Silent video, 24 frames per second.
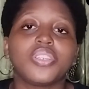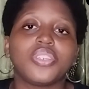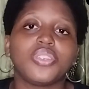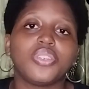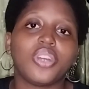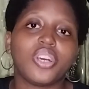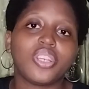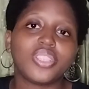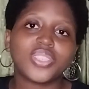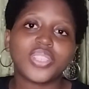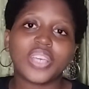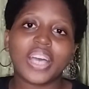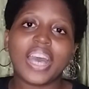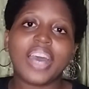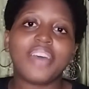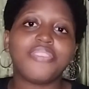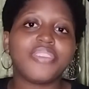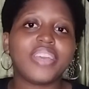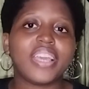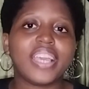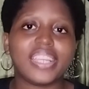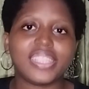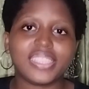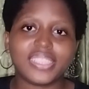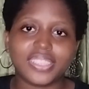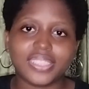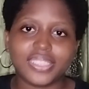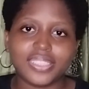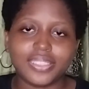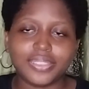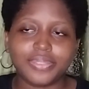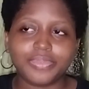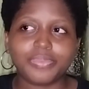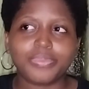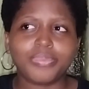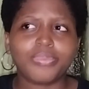You also have
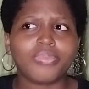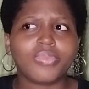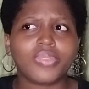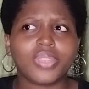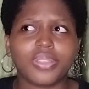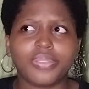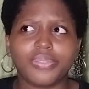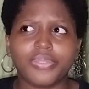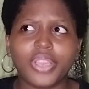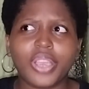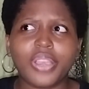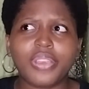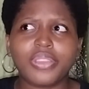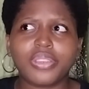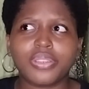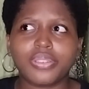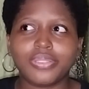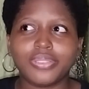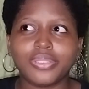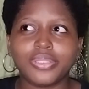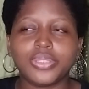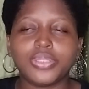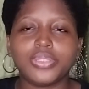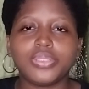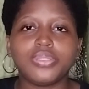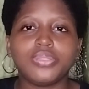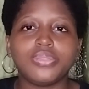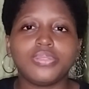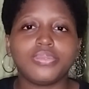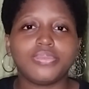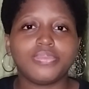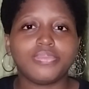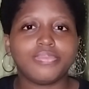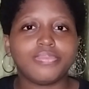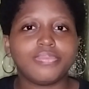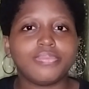Etsy, very good
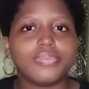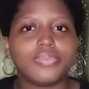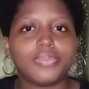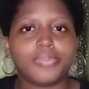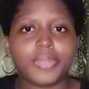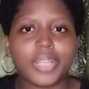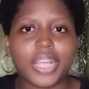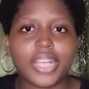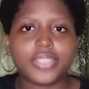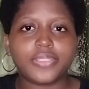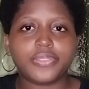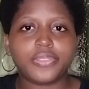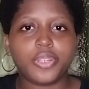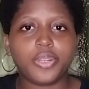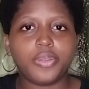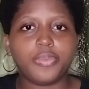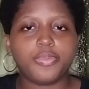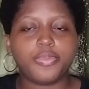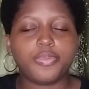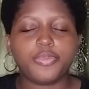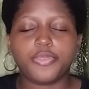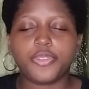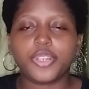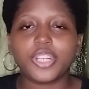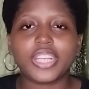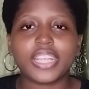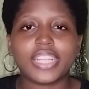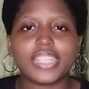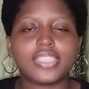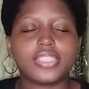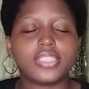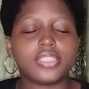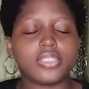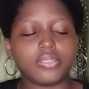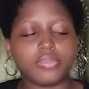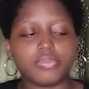platform for
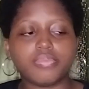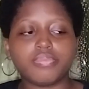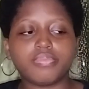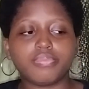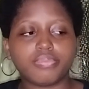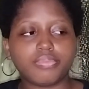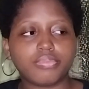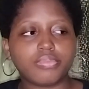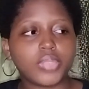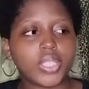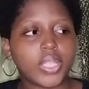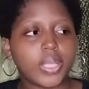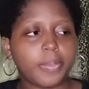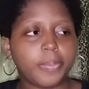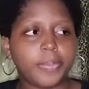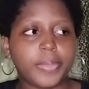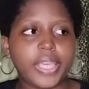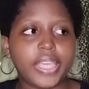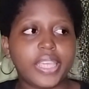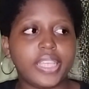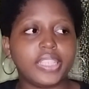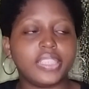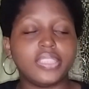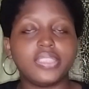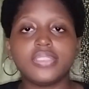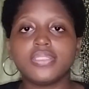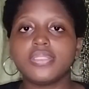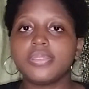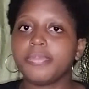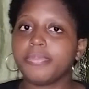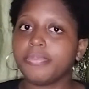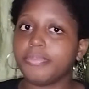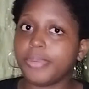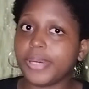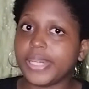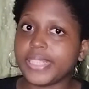getting paid
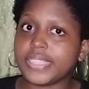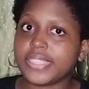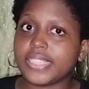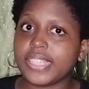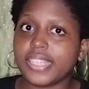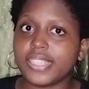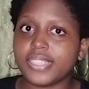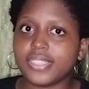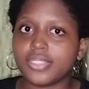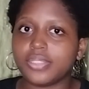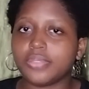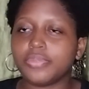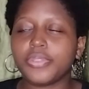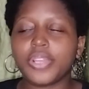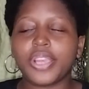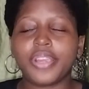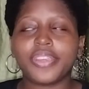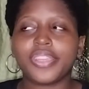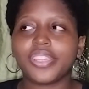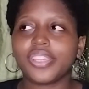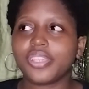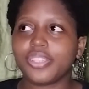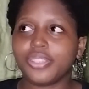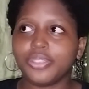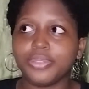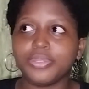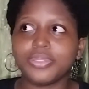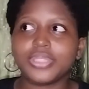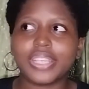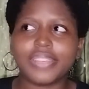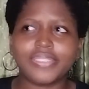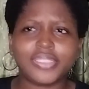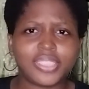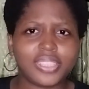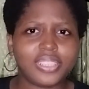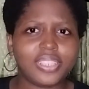patterns. Very
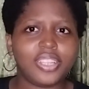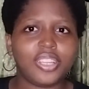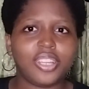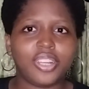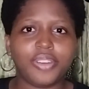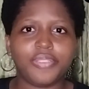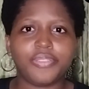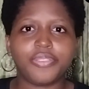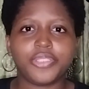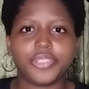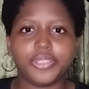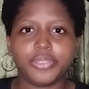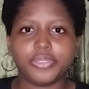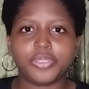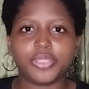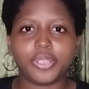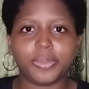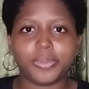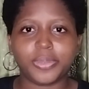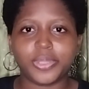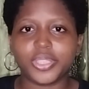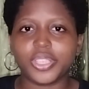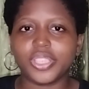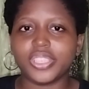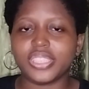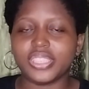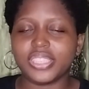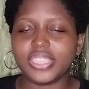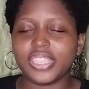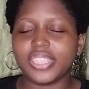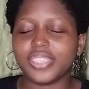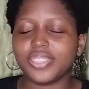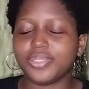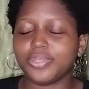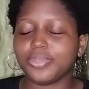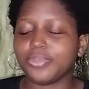cute. I've seen a lot of cute options
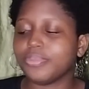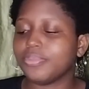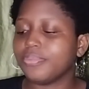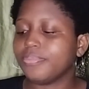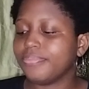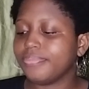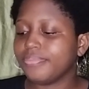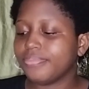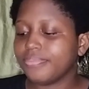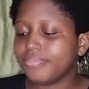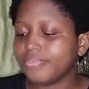there too.